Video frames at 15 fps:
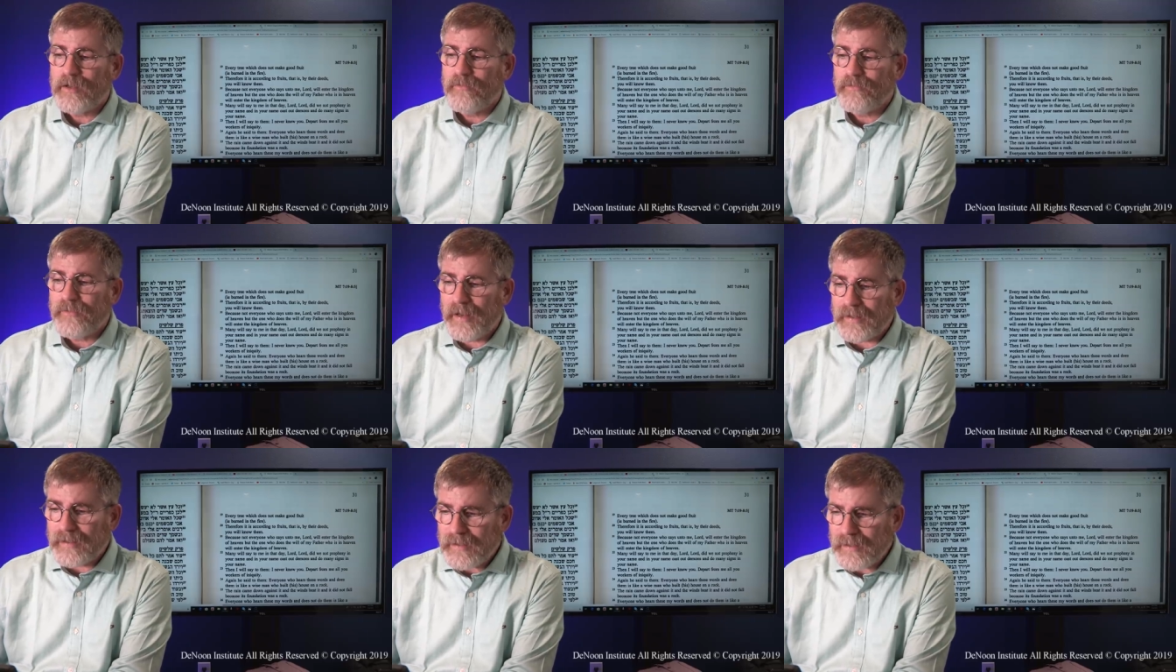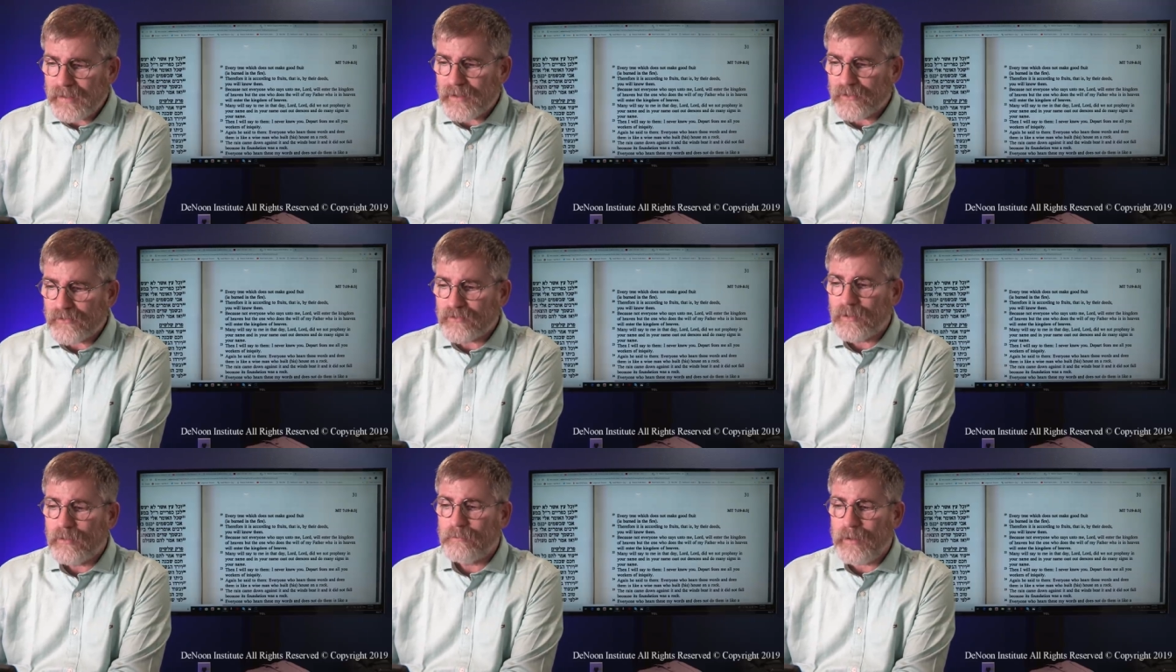that
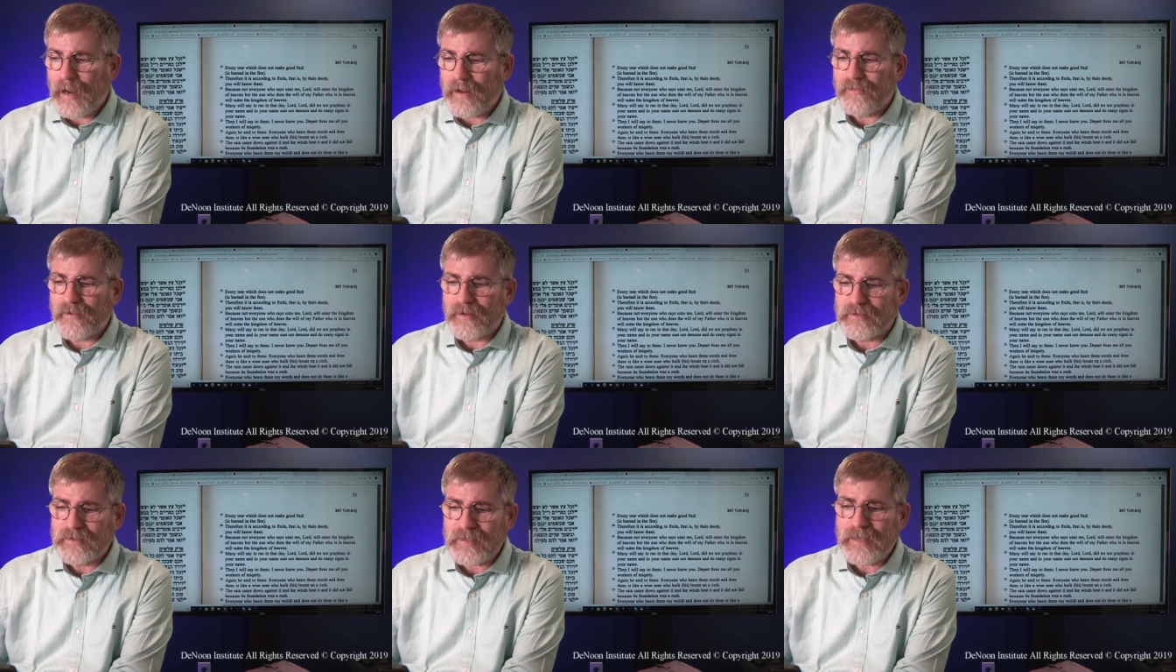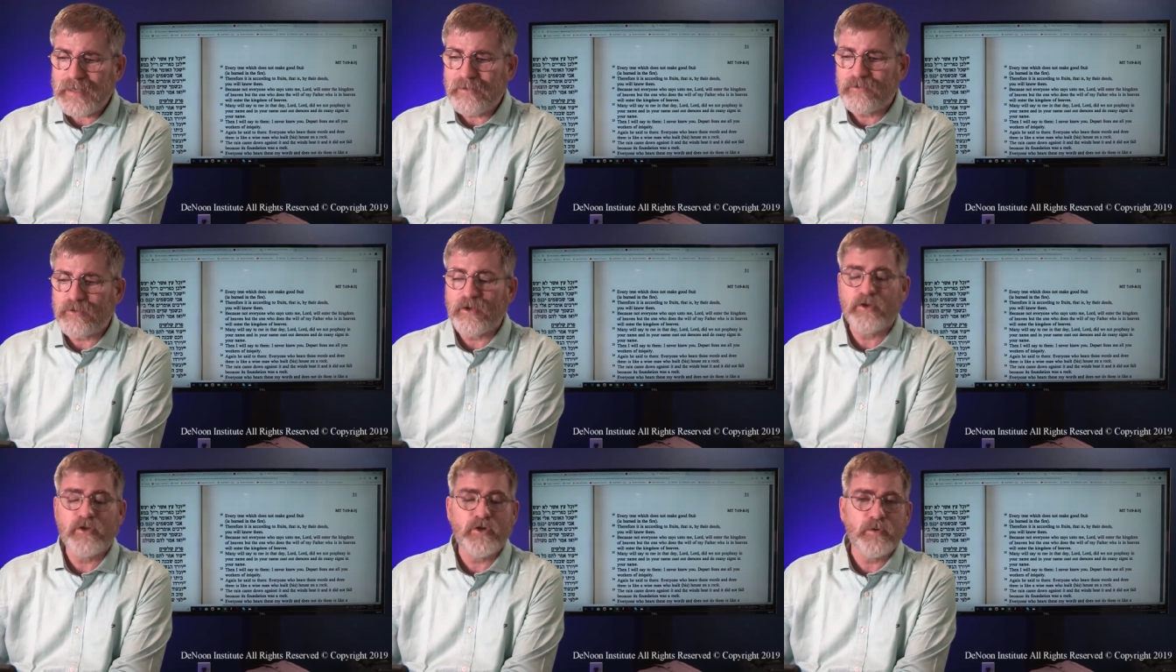is, by their deeds
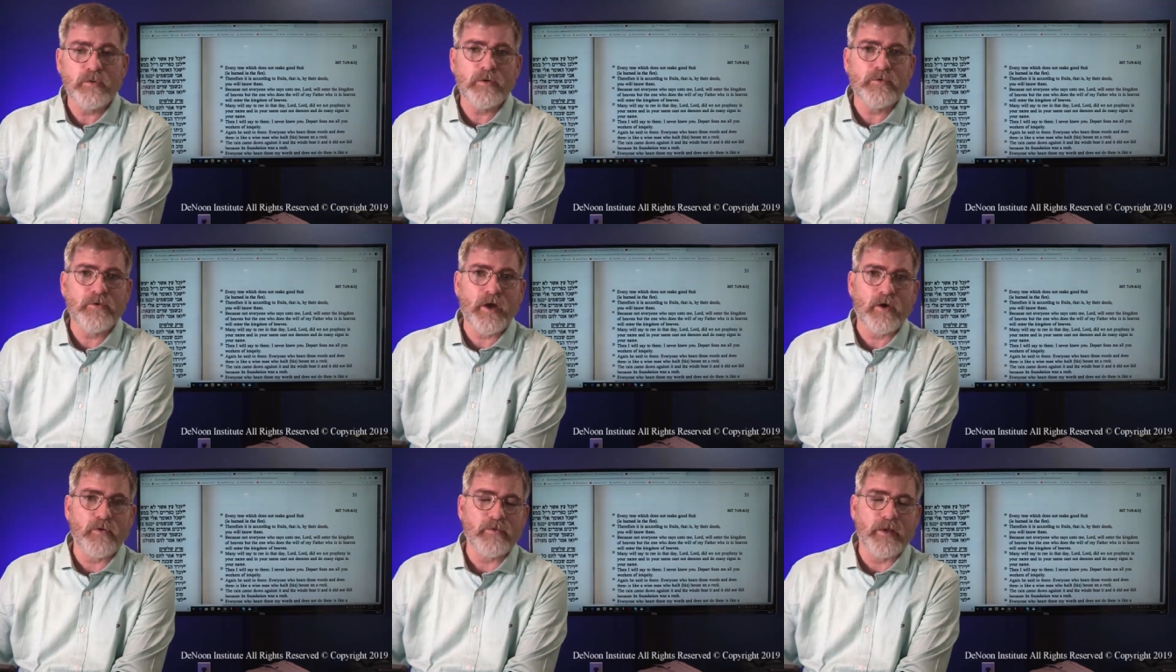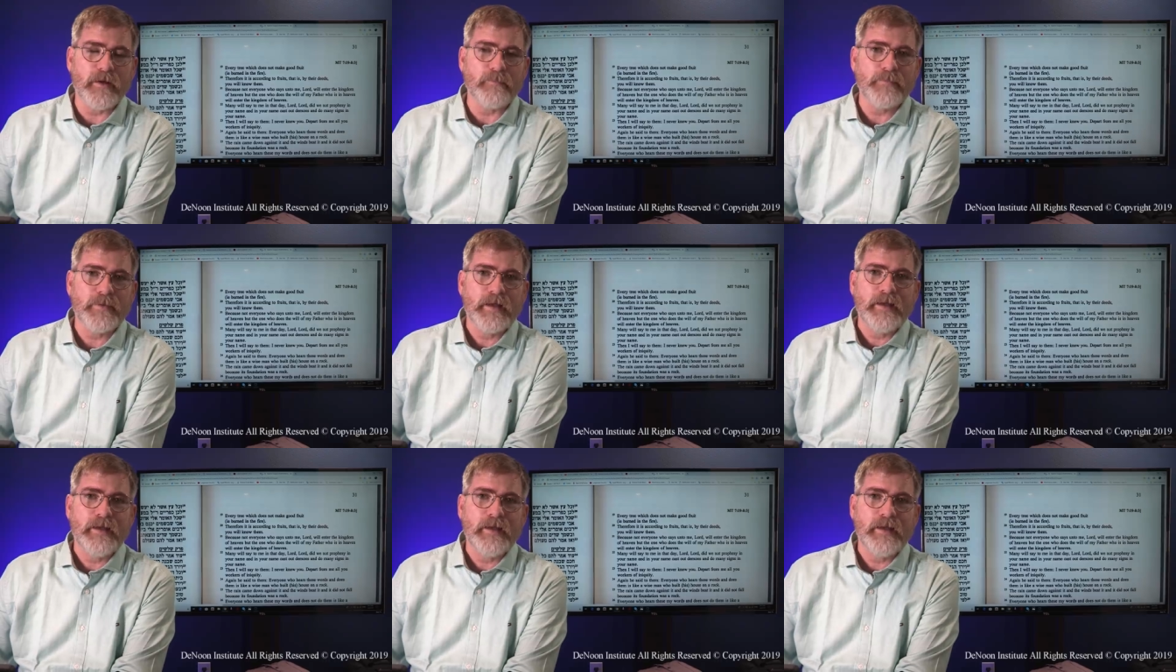you will know them.